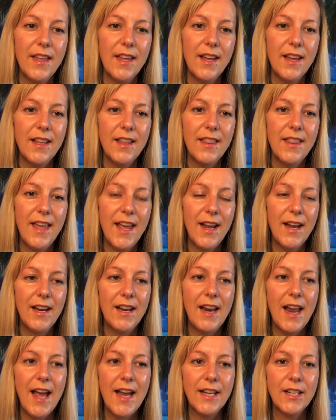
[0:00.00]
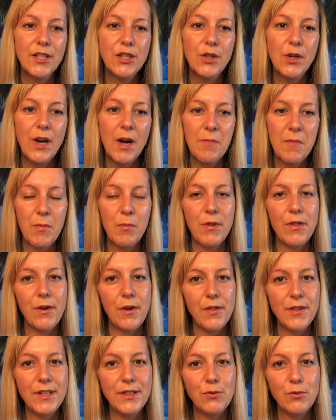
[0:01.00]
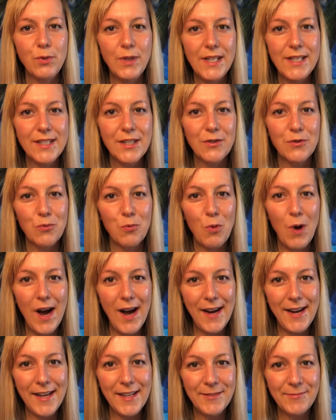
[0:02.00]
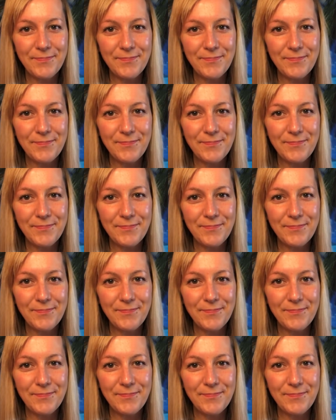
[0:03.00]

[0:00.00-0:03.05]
They like to come up with all these reasons why